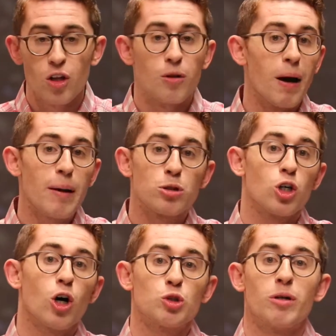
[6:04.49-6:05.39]
The Bible
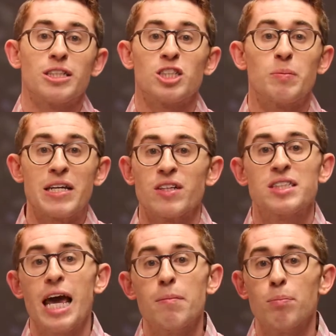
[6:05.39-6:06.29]
talks about us as being the
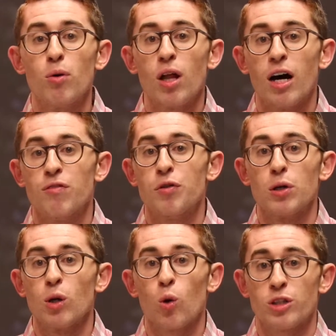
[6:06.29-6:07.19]
temple of the
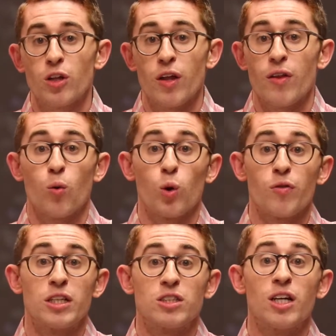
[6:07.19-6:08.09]
Lord, that
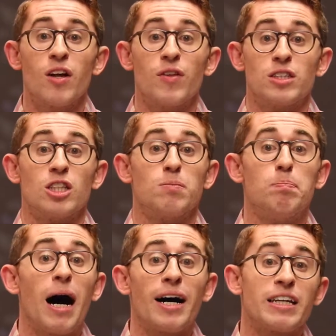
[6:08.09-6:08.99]
we're this
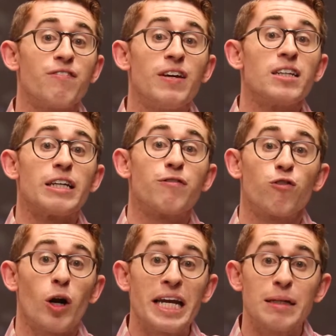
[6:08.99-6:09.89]
body fitly
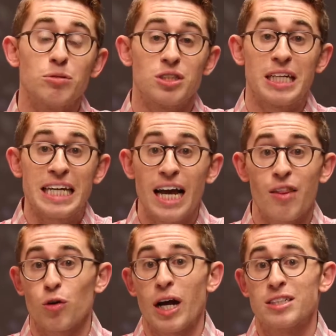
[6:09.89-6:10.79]
framed
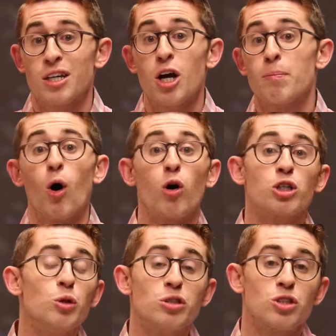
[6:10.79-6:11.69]
together, as Paul
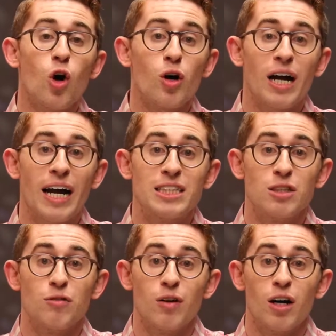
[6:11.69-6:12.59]
uses all
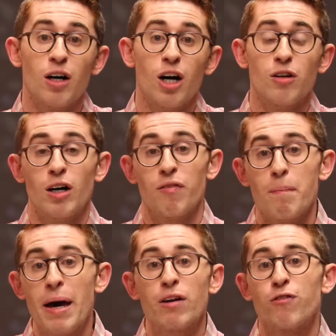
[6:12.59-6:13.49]
kinds of
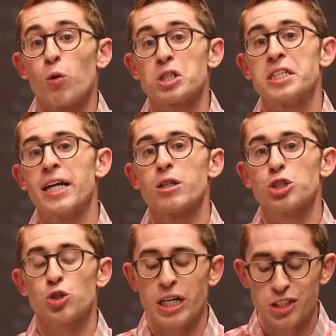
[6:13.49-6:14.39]
metaphors and
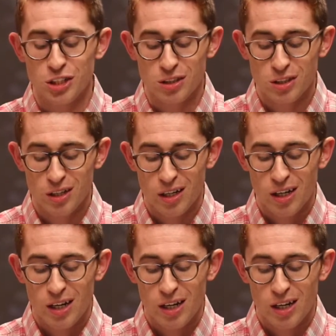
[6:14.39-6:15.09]
illustrations.